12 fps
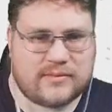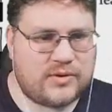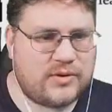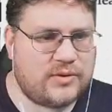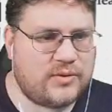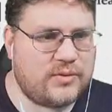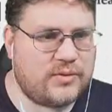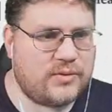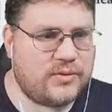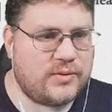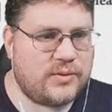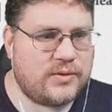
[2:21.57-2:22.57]

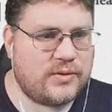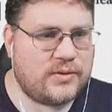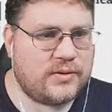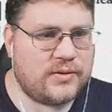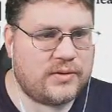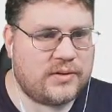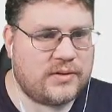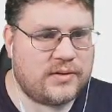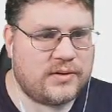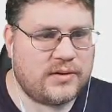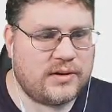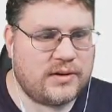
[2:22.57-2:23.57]
New.
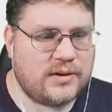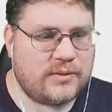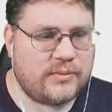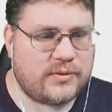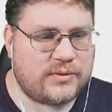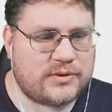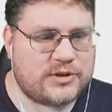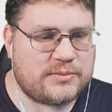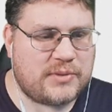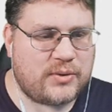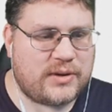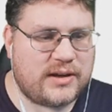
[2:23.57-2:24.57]
We've got the
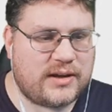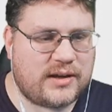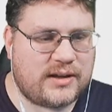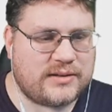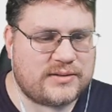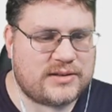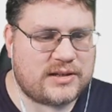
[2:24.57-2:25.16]
smoking gun.